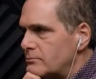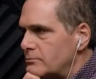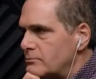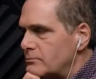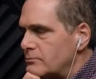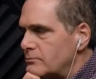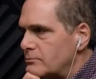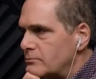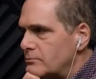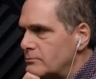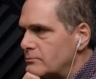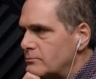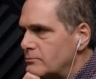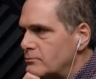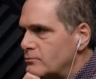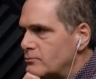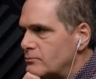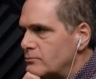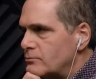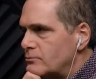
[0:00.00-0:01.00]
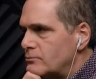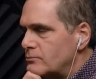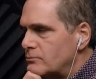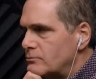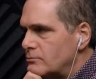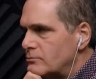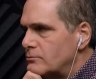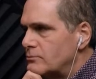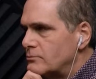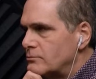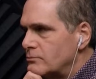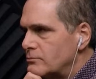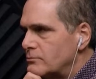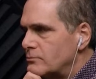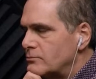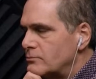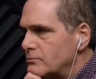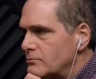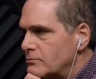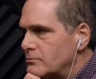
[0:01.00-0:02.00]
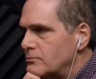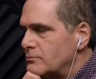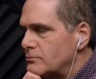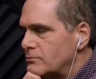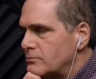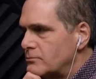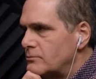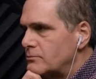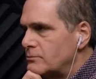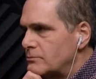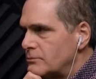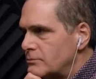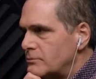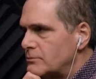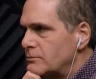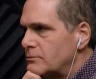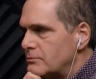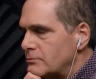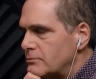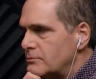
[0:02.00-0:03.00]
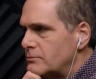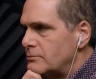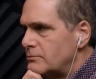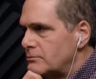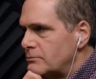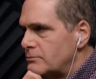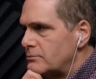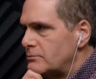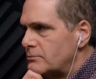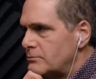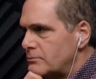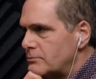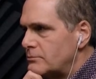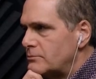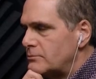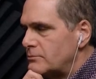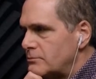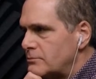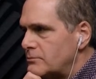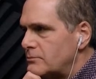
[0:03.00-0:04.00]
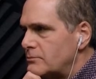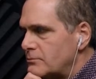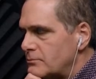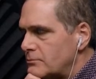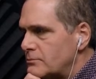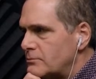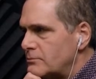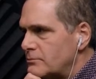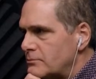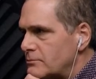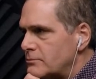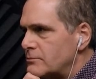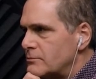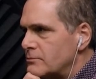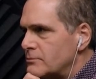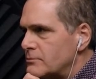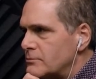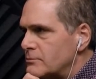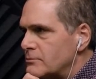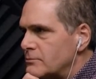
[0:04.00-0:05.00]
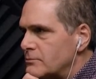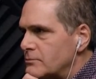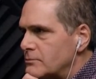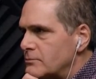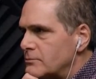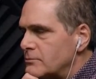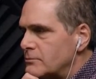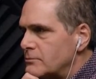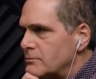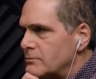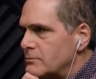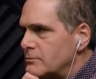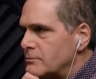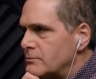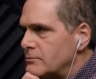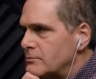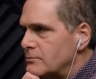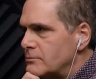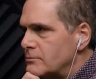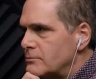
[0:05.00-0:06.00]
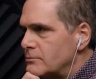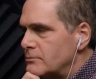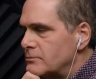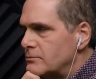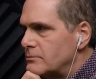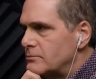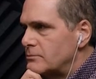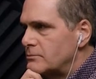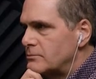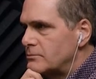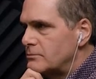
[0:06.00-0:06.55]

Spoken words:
(silent)